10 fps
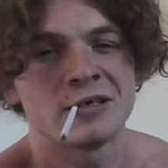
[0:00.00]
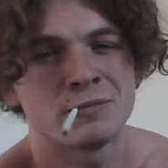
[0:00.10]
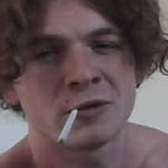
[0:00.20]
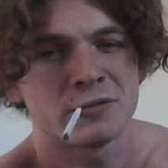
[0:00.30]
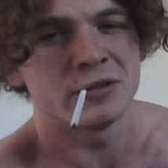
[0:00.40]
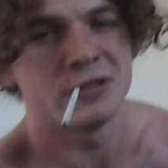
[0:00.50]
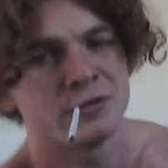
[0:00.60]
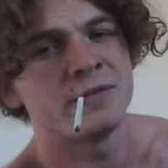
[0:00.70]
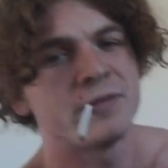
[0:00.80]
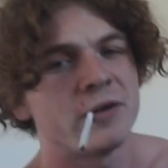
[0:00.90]
I'm not really
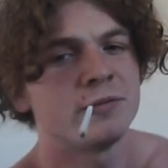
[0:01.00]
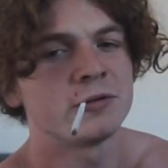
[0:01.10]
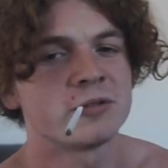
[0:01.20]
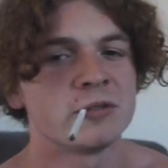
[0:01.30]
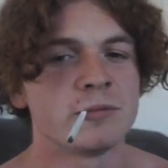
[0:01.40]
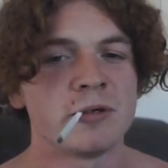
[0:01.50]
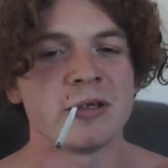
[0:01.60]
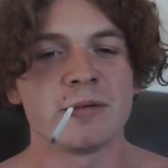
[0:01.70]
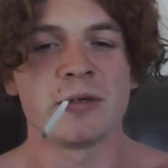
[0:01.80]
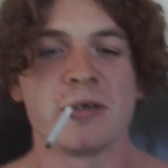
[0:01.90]
doing very much at the
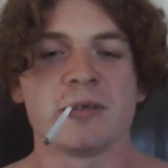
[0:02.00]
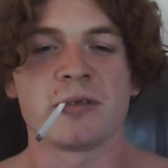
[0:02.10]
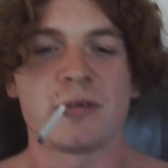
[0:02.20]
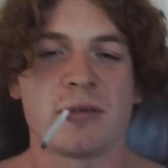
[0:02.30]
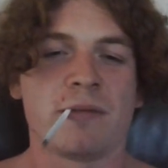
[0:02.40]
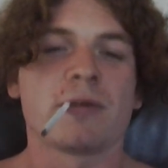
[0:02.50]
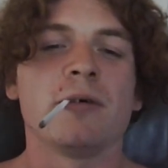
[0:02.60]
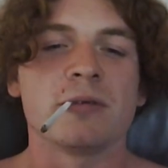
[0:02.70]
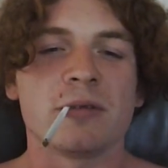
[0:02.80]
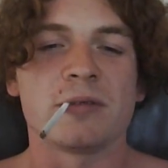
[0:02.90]
minute because I've got
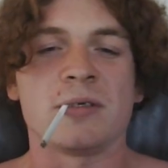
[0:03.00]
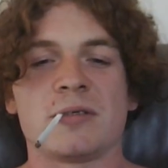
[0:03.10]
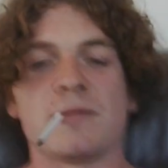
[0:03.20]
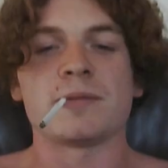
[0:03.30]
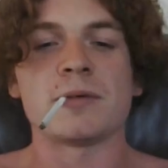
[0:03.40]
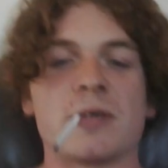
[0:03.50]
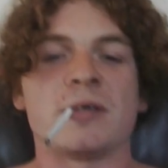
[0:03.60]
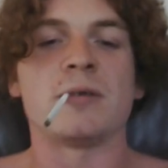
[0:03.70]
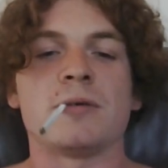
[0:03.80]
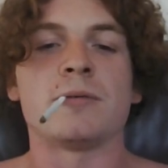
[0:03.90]
other things to
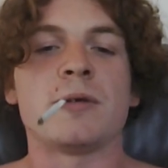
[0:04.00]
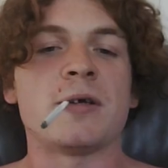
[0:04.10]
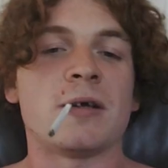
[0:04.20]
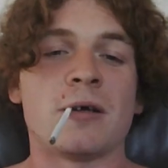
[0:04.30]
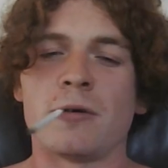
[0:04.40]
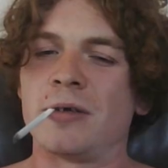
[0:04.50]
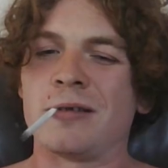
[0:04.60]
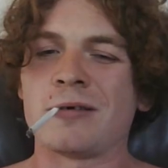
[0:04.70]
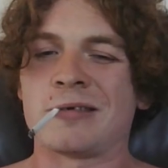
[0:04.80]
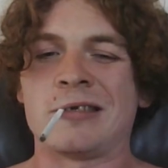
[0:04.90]
fucking do, man. I already
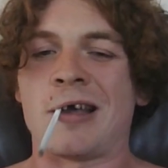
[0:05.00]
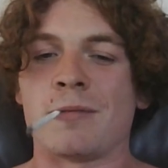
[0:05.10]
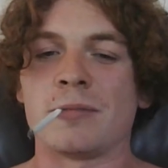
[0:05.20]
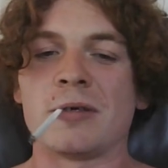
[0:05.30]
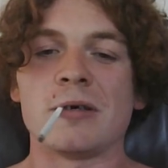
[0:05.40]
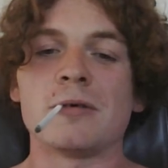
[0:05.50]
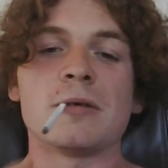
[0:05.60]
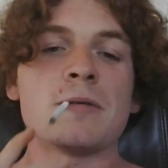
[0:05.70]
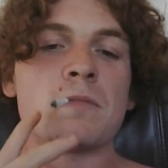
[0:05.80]
look damn good.